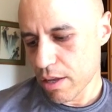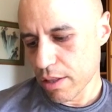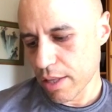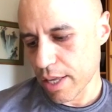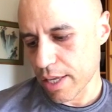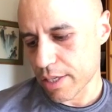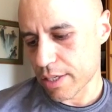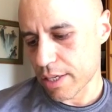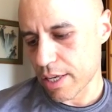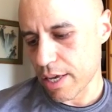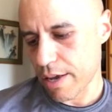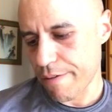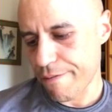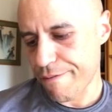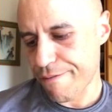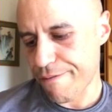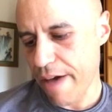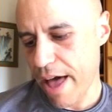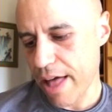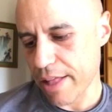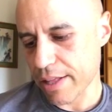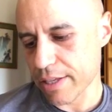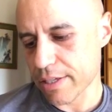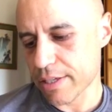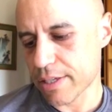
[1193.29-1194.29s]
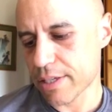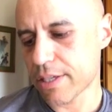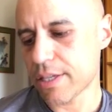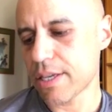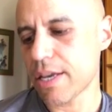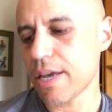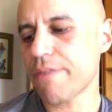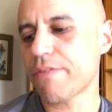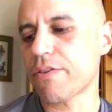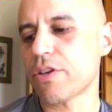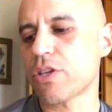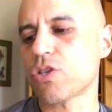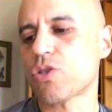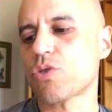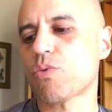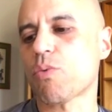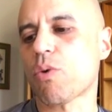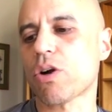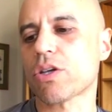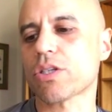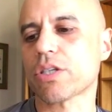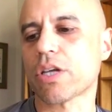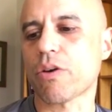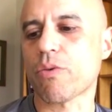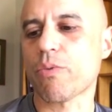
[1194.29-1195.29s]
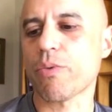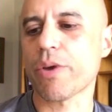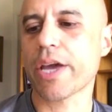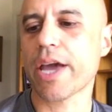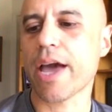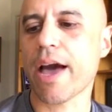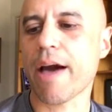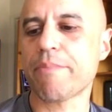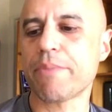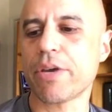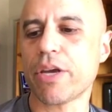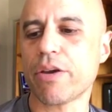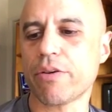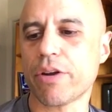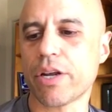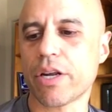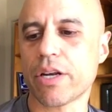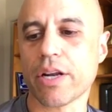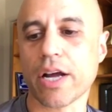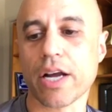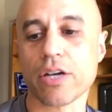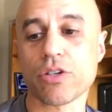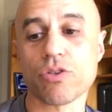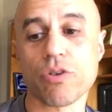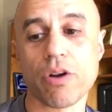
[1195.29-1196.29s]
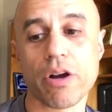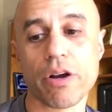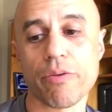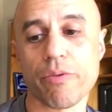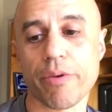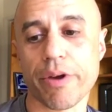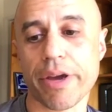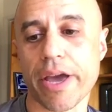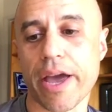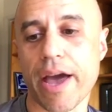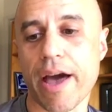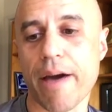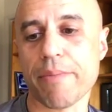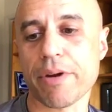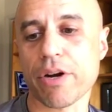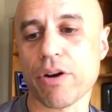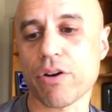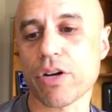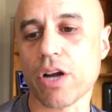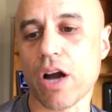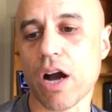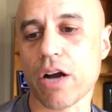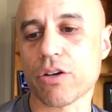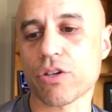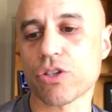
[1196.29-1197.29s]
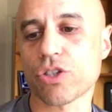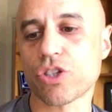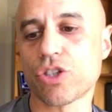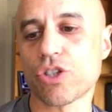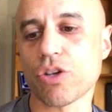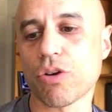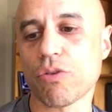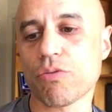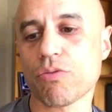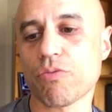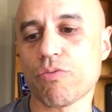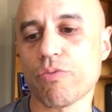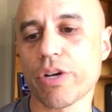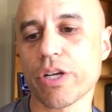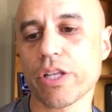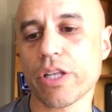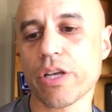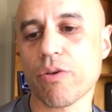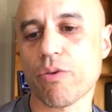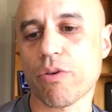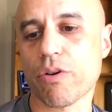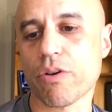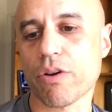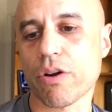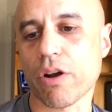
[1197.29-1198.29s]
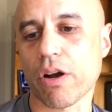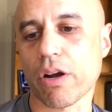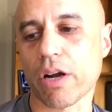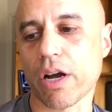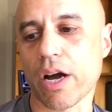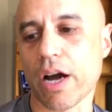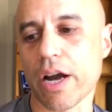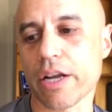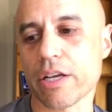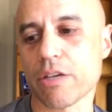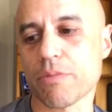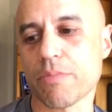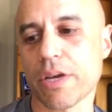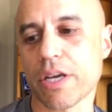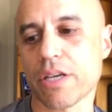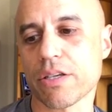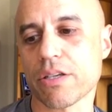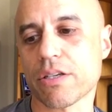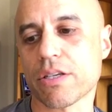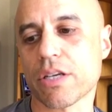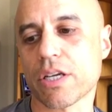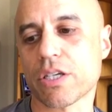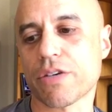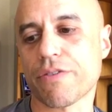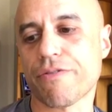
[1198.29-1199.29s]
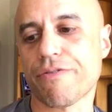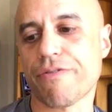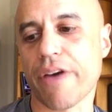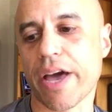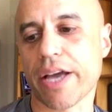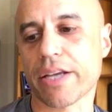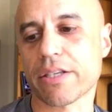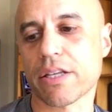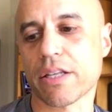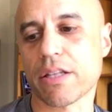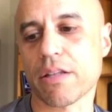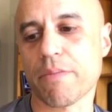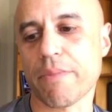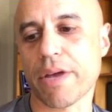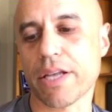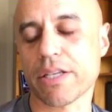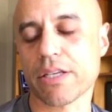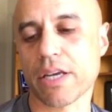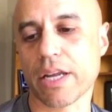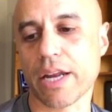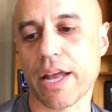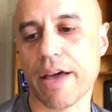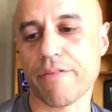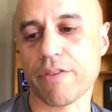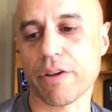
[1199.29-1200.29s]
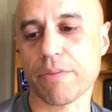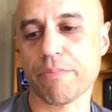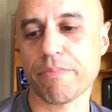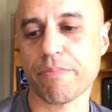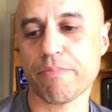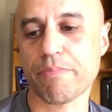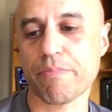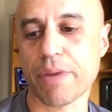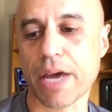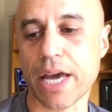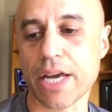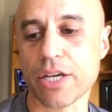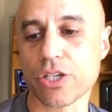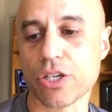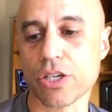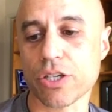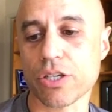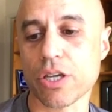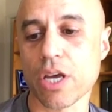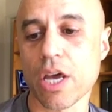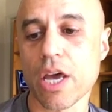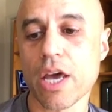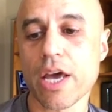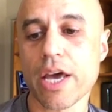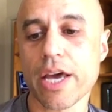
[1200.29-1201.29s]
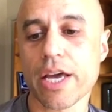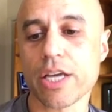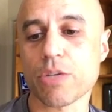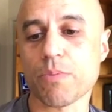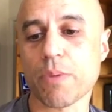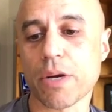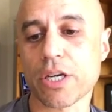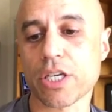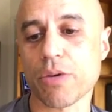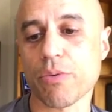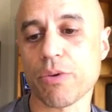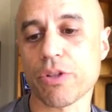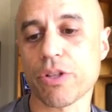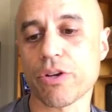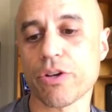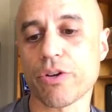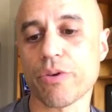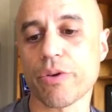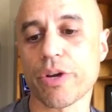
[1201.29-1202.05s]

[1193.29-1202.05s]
let's see, Fallon Stevens works on a rehab unit, not drug rehab, and our doctors don't really order narcotics because of such effects that the meds can have on patients, especially when they're